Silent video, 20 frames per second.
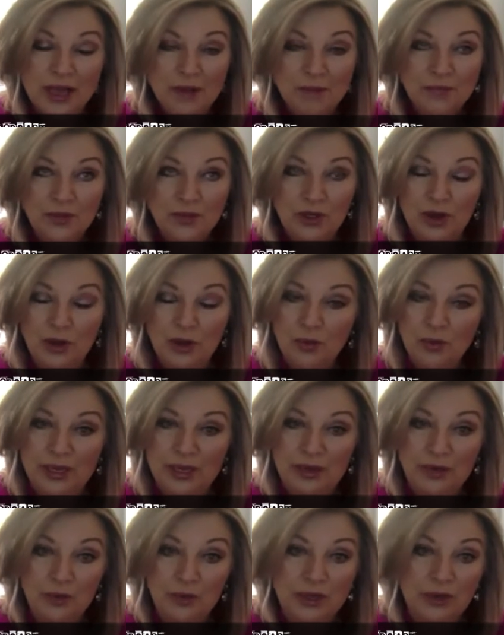you know,
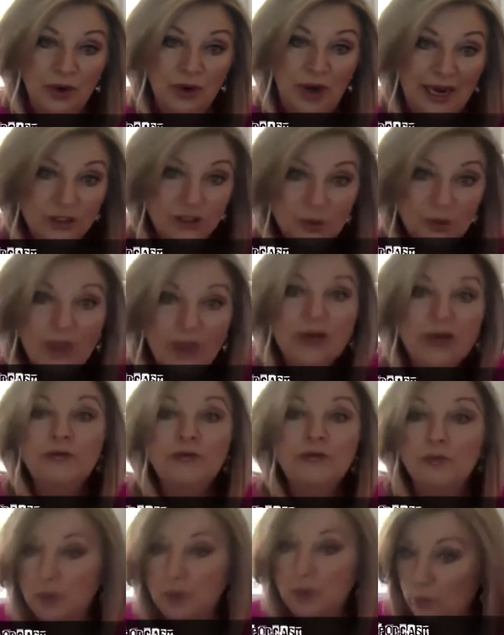we, we graduated,
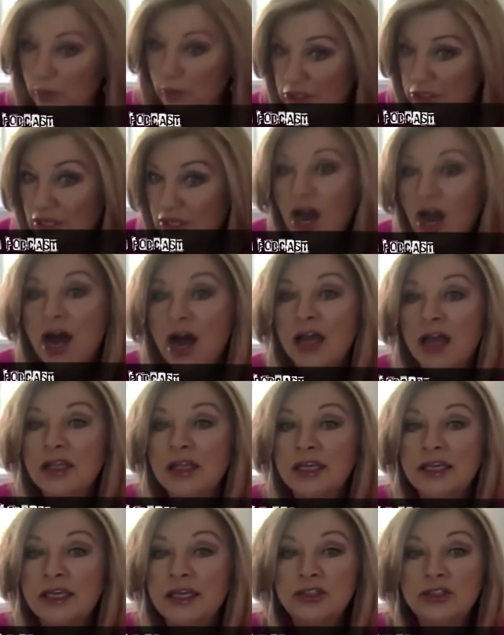we went to
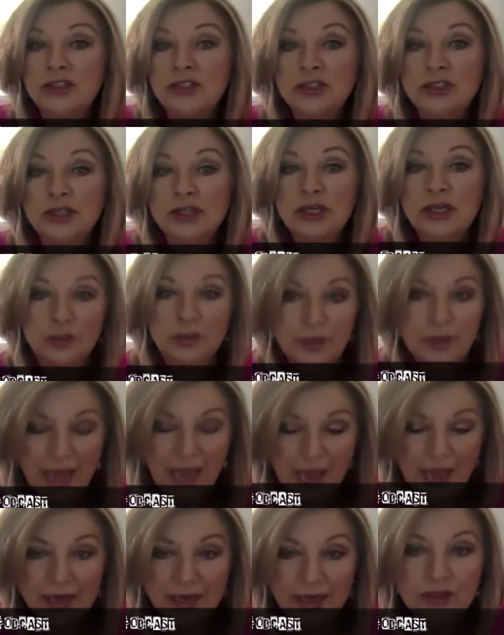college, we
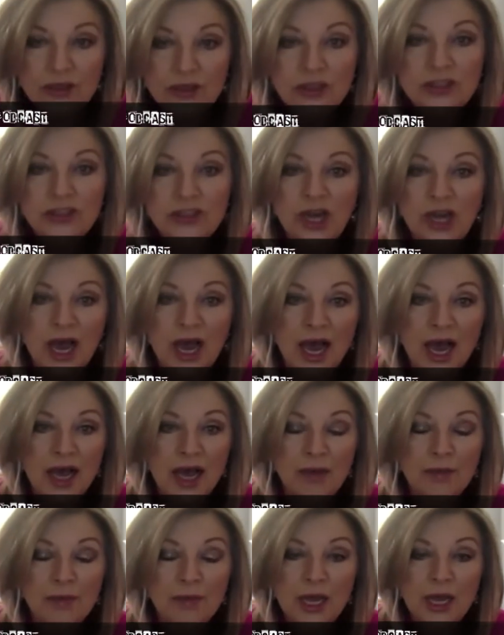had a good
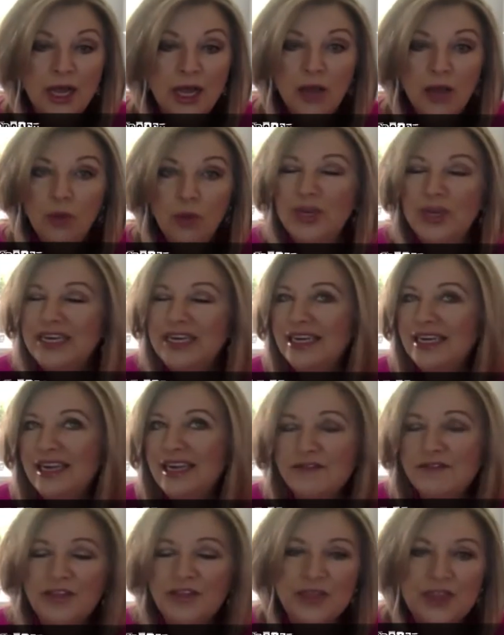job. We didn't
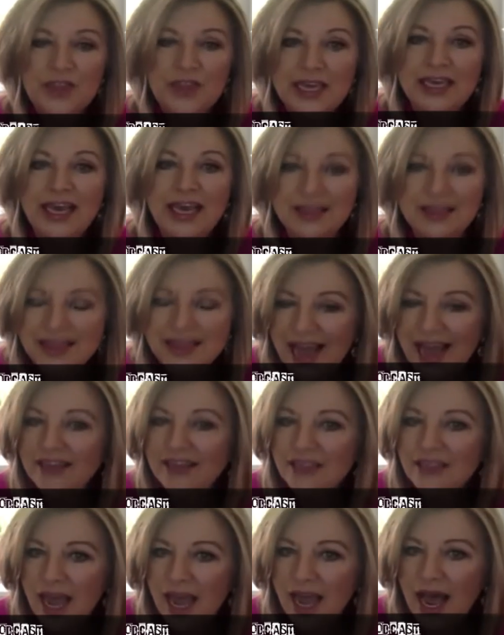even think at
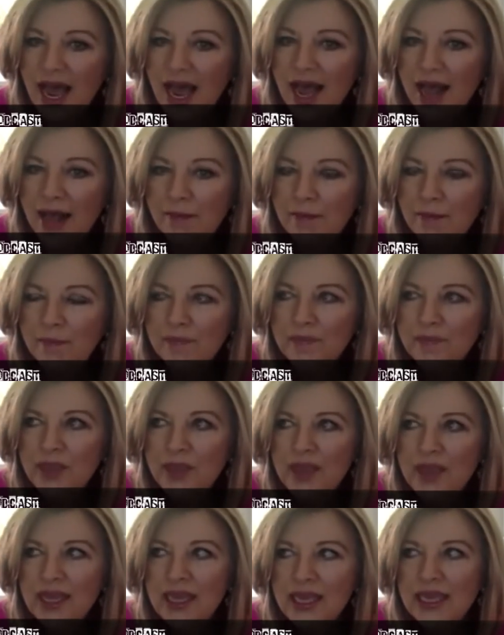that time
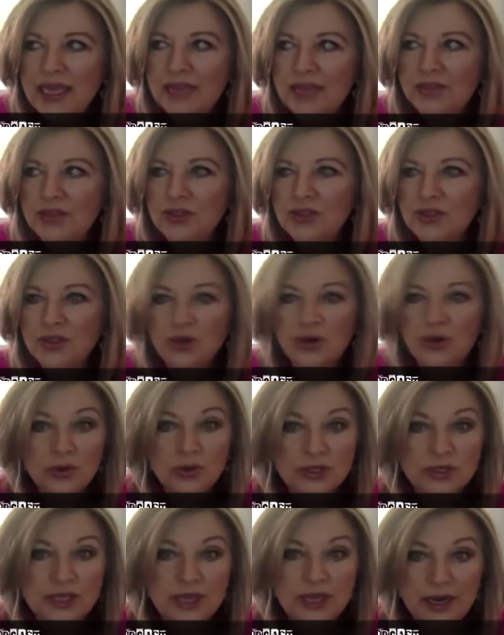in the
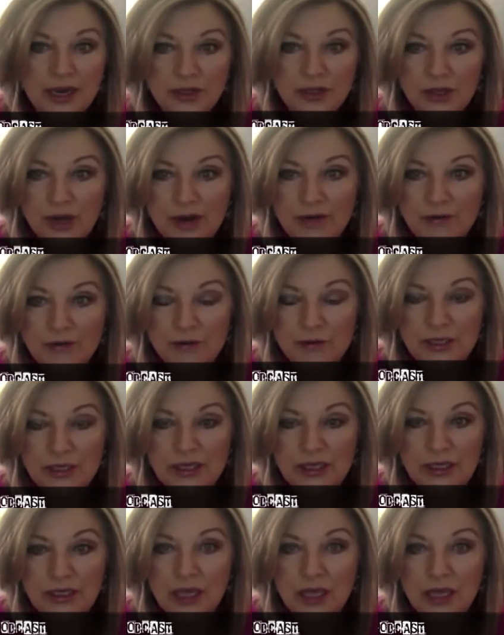circles that I traveled
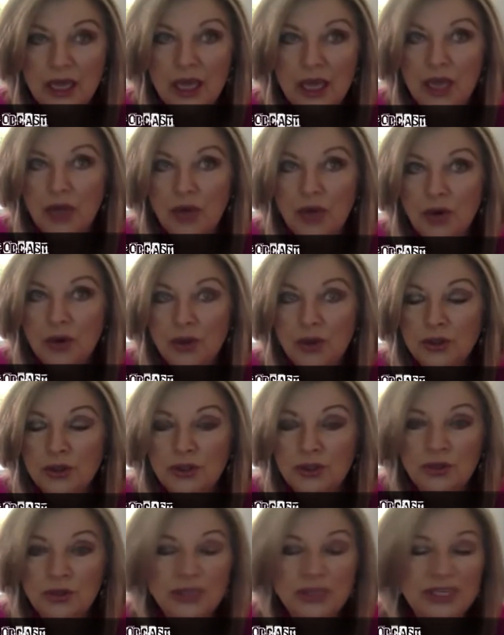in
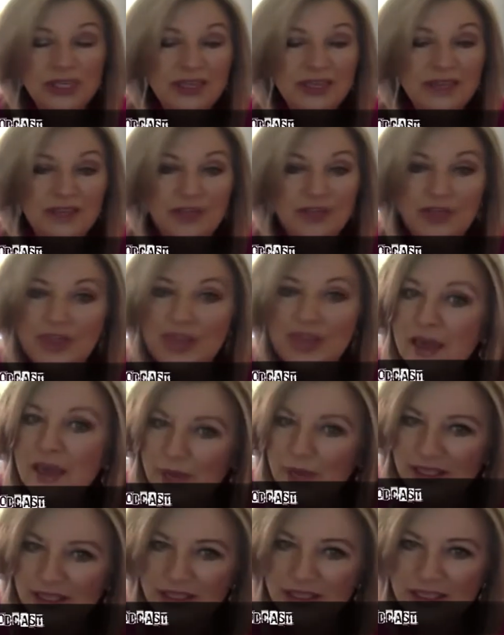you didn't even think
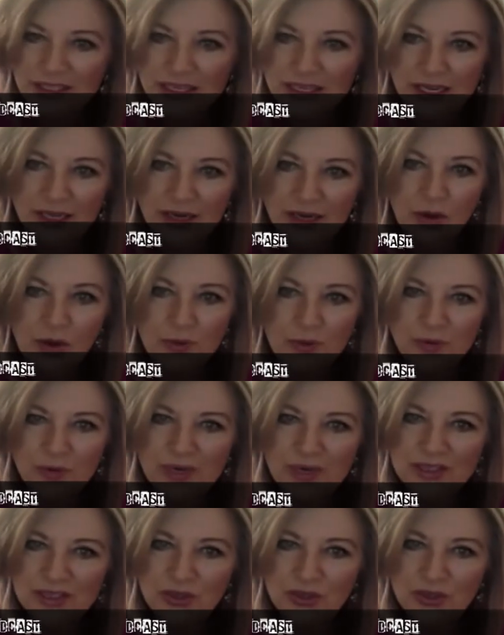about staying home and
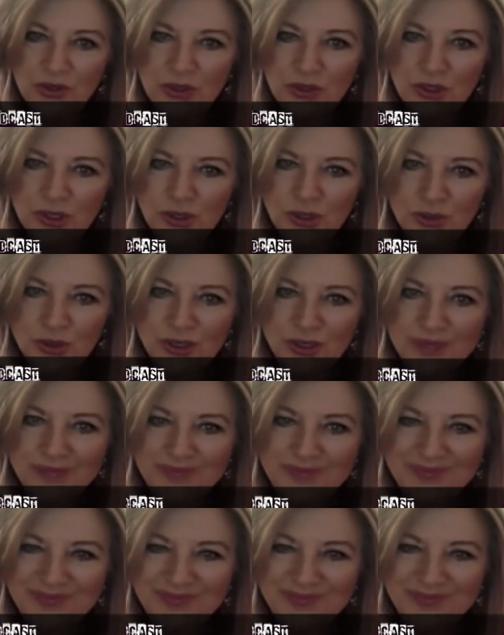raising your children.